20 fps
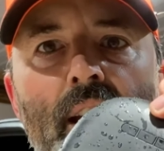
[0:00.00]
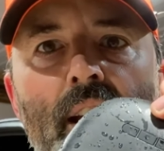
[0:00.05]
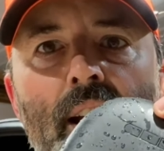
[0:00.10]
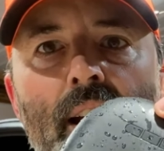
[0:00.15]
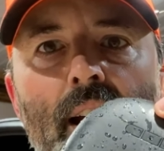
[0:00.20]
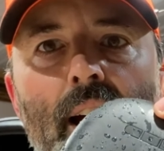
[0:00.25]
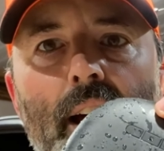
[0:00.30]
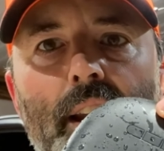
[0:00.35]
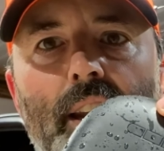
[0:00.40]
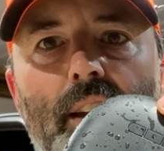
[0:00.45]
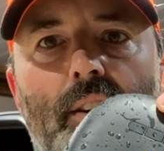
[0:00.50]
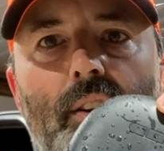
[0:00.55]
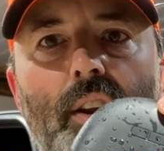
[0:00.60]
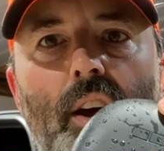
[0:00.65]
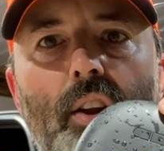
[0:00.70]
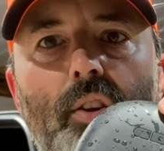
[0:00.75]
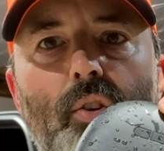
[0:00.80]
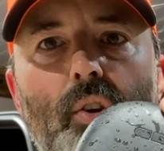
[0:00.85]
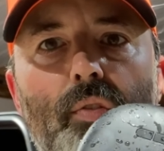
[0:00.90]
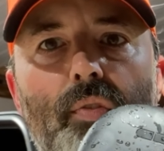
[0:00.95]
I
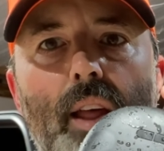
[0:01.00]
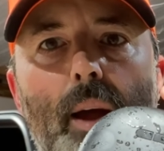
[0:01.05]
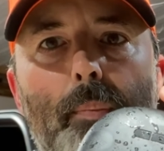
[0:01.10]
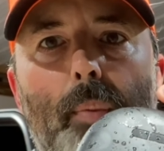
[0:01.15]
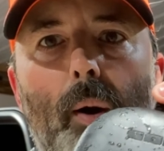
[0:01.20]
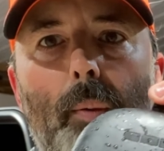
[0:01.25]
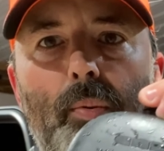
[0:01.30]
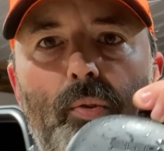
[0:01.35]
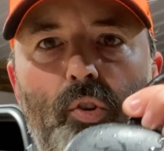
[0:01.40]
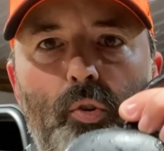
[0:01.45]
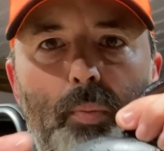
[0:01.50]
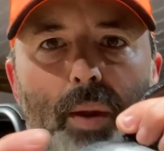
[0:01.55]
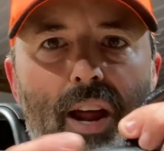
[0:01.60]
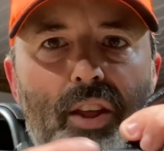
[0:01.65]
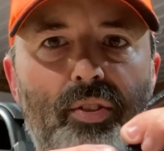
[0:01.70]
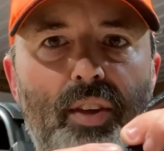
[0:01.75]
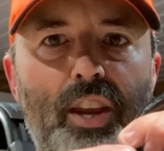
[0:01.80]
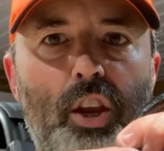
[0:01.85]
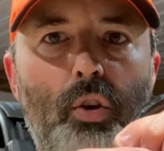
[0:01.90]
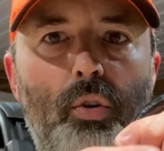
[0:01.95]
didn't do it for that purposes, but I
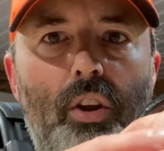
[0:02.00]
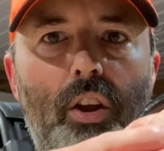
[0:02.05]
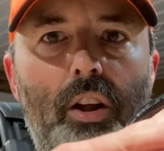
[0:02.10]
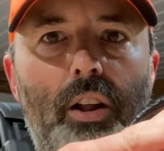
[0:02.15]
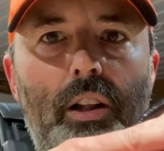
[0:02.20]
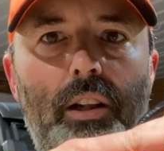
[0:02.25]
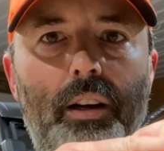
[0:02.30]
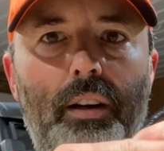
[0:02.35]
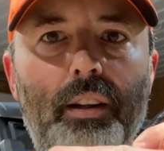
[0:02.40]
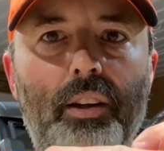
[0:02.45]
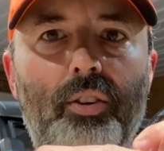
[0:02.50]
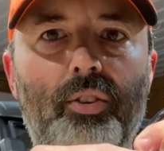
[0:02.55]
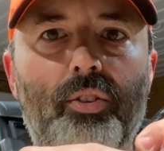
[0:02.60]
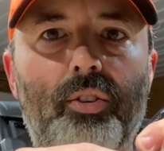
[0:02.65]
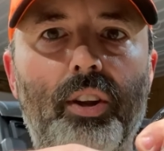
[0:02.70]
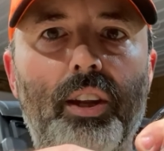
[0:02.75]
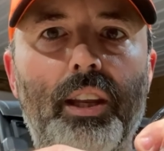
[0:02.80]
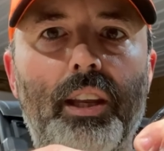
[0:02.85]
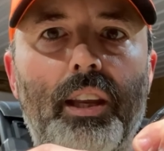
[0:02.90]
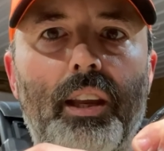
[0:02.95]
think you can clearly
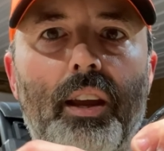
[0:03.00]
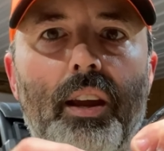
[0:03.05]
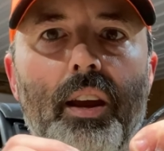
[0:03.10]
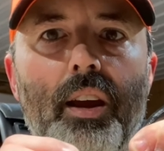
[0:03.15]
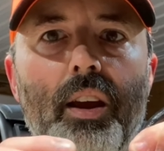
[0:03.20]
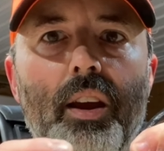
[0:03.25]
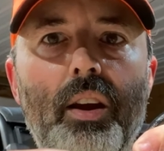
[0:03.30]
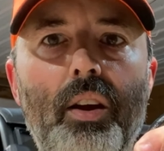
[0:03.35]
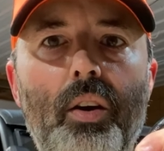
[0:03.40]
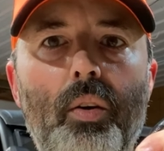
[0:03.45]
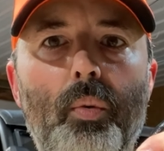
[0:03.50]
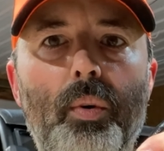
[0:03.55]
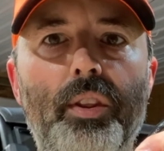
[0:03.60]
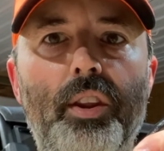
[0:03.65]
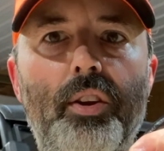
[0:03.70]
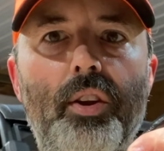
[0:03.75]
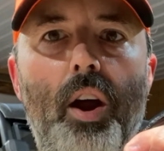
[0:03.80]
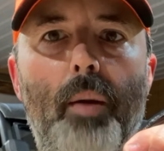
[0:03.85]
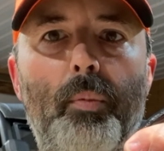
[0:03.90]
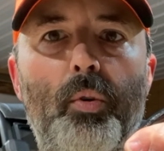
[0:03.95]
see when the
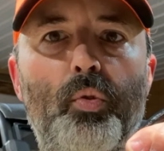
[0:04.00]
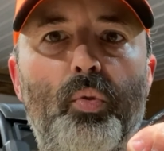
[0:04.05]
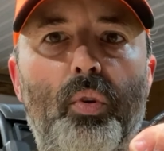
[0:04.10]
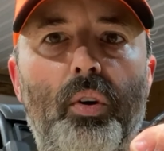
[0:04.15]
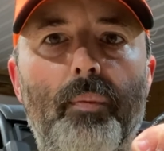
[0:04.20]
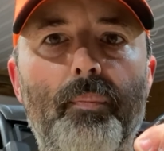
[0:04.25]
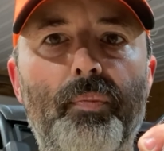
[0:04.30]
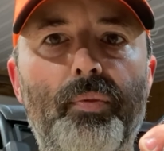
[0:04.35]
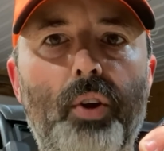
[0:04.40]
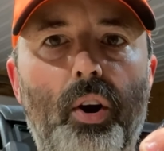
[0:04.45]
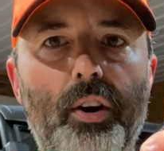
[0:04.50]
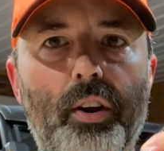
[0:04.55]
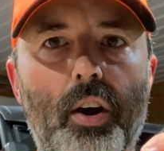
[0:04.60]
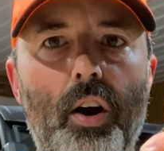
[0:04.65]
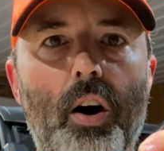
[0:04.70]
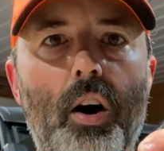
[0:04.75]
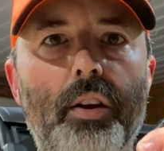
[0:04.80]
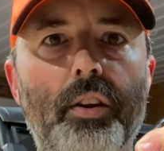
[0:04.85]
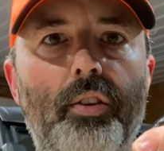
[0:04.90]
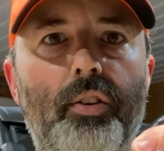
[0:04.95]
numbers were turning
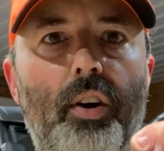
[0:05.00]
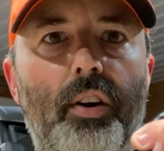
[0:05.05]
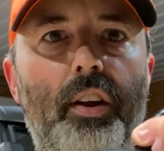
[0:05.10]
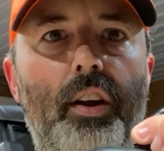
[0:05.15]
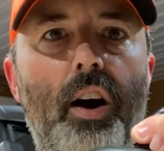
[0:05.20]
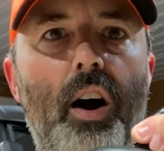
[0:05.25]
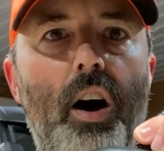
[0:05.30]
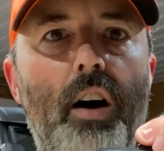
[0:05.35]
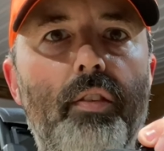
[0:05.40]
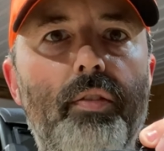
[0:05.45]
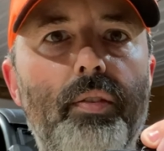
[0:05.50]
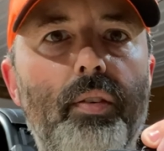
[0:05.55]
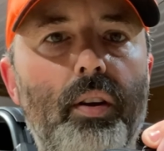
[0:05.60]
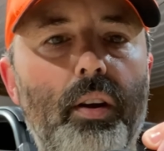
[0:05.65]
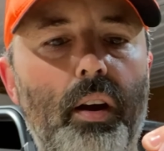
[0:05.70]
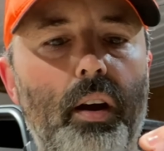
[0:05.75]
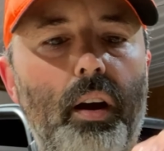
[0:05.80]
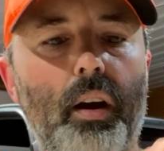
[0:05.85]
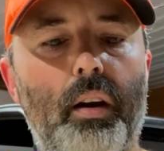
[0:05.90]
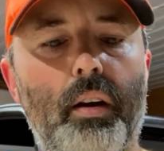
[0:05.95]
on and turning off,
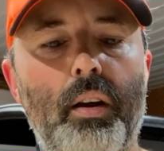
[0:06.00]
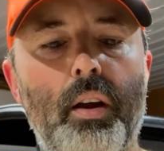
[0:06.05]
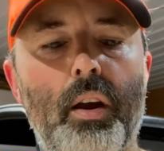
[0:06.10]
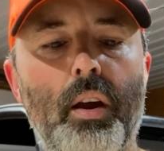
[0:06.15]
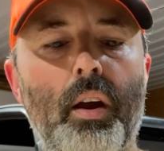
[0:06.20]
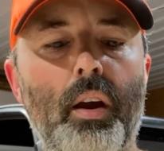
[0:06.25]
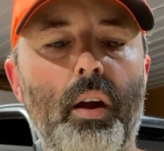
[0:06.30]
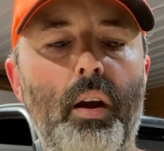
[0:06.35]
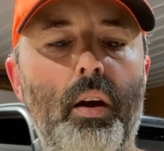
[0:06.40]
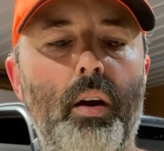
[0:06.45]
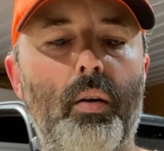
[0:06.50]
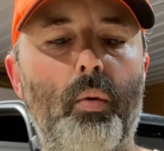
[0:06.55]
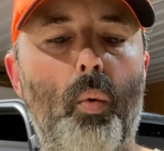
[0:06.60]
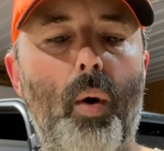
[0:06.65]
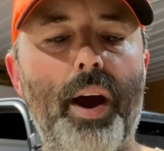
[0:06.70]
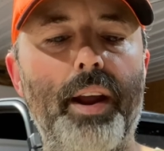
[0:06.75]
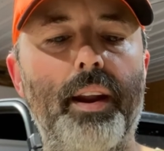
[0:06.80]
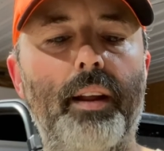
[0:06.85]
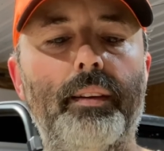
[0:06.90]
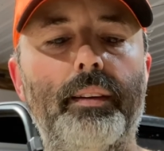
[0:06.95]

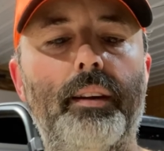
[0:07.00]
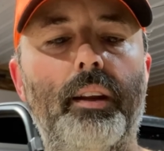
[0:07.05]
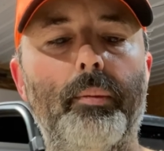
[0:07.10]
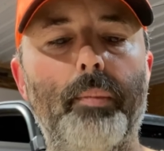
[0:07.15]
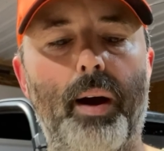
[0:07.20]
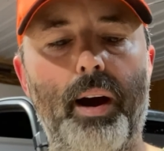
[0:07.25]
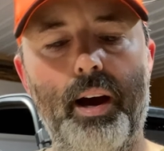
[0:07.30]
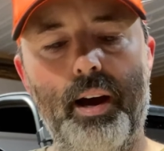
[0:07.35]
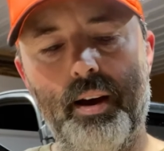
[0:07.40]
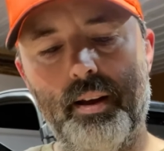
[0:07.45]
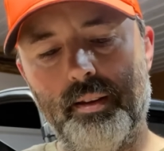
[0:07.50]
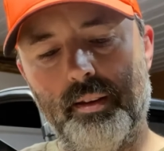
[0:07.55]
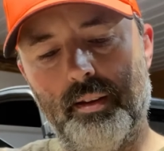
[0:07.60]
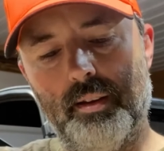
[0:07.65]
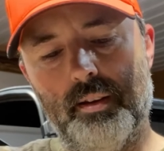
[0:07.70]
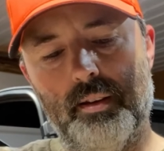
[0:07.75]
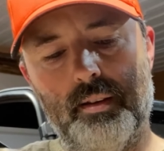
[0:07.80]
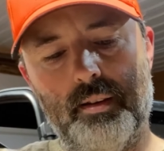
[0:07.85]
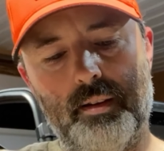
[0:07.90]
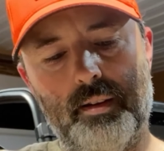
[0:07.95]
white LED behind the
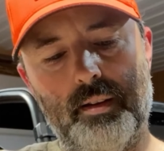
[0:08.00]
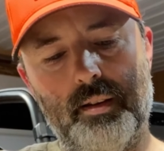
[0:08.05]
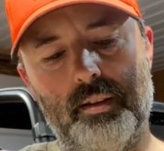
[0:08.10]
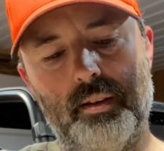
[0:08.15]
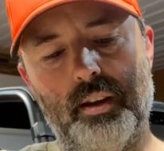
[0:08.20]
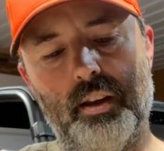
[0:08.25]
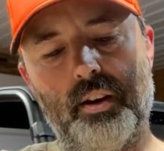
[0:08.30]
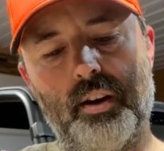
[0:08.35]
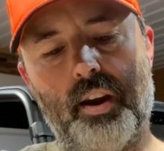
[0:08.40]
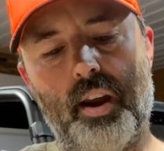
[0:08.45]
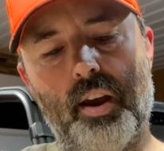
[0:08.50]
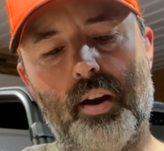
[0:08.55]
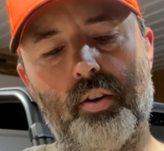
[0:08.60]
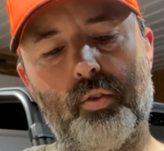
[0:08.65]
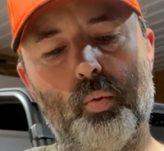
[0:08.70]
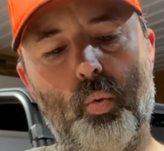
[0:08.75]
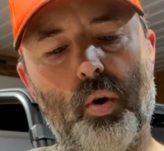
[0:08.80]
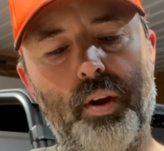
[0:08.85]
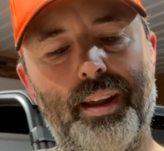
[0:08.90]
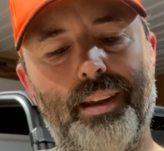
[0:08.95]
indicators
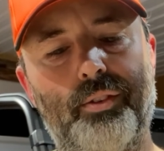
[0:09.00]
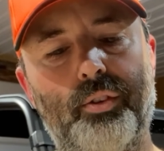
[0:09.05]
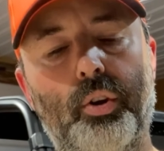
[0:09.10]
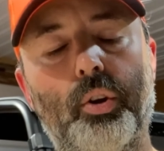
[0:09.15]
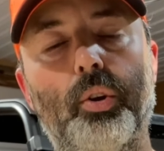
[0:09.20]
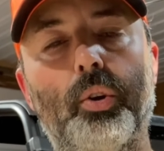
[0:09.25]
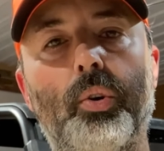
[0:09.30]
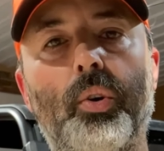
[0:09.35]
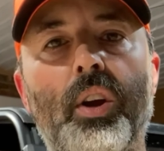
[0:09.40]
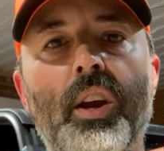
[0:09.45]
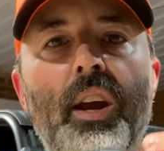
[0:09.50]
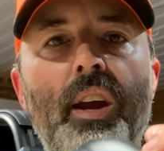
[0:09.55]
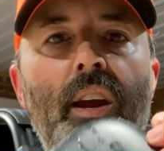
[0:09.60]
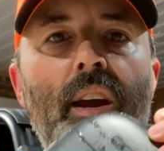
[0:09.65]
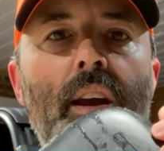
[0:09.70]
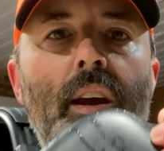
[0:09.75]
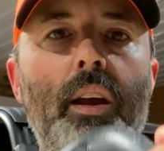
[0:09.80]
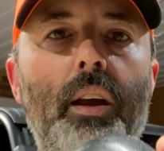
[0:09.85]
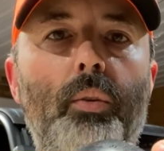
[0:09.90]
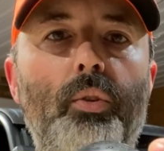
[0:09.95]
1 and 2,
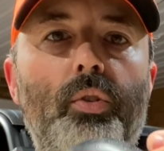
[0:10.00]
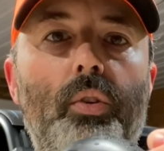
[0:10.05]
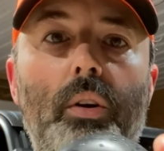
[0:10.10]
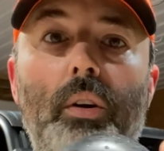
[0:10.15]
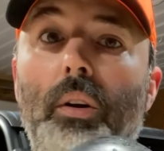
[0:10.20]
it was clearly